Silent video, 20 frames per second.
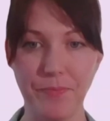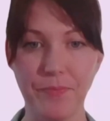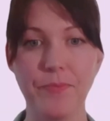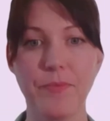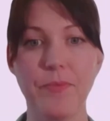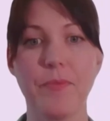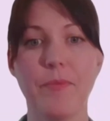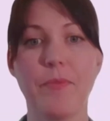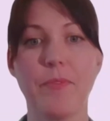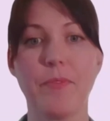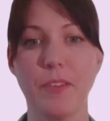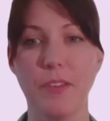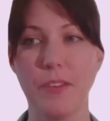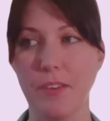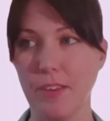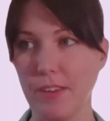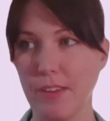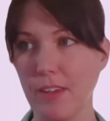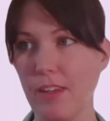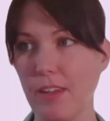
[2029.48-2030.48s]
As the
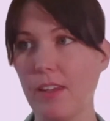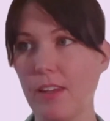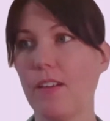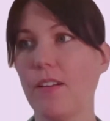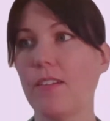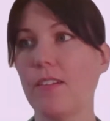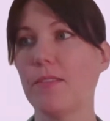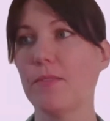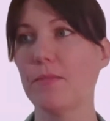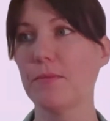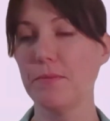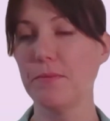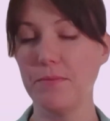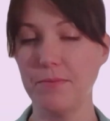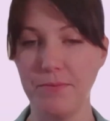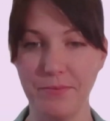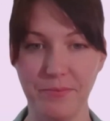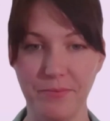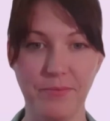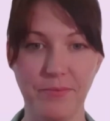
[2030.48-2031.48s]
attendee surely knows,
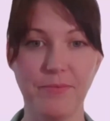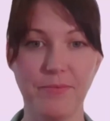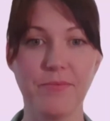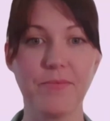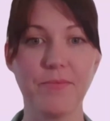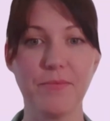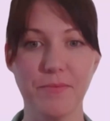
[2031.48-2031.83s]
but it's on